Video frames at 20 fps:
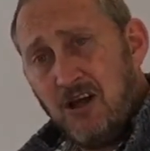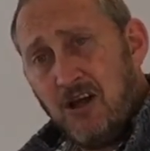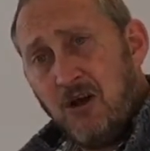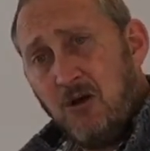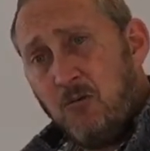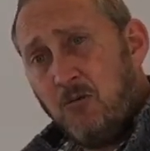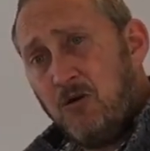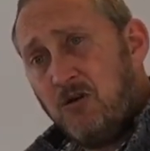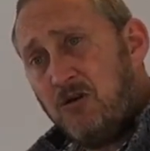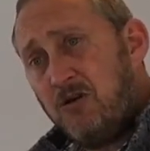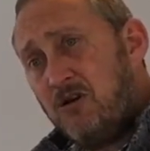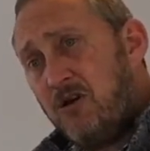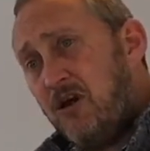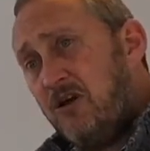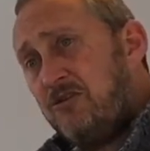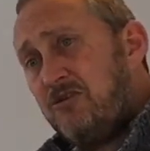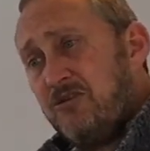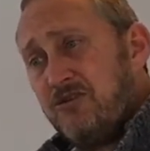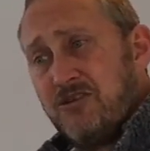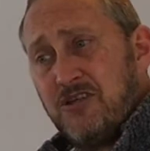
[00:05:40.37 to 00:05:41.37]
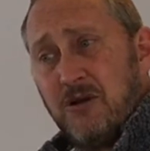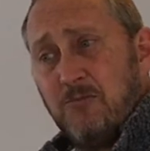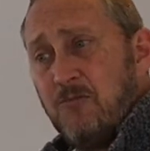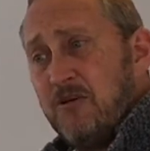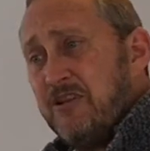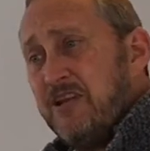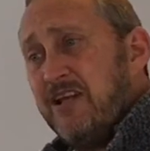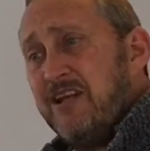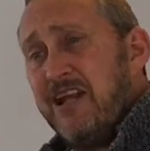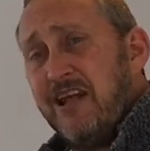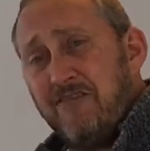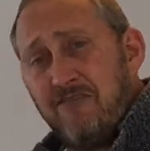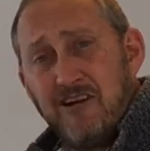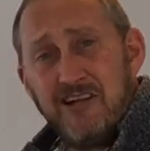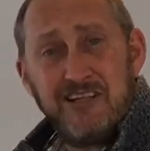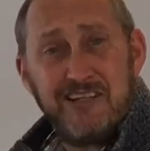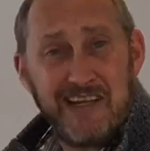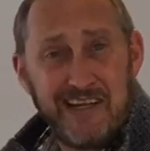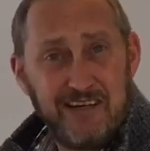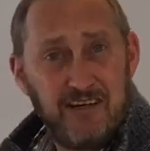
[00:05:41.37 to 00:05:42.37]
will go to someone they never
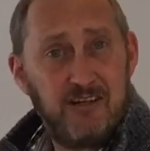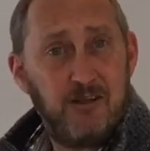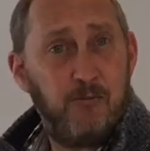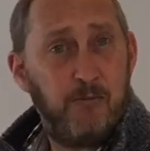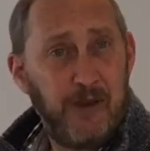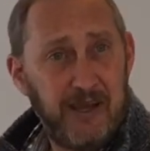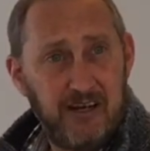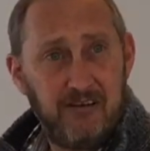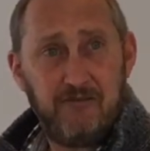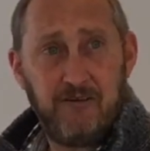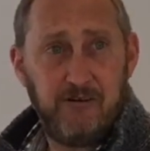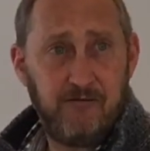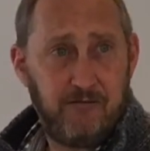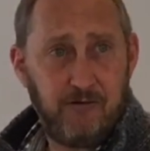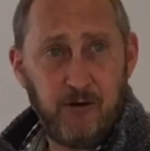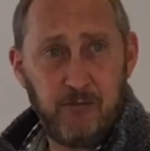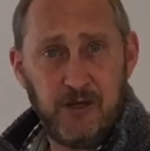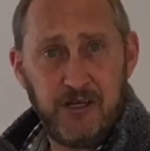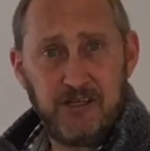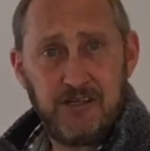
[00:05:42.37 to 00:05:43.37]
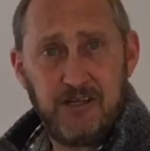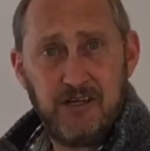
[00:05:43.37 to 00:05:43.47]
intended to benefit from it.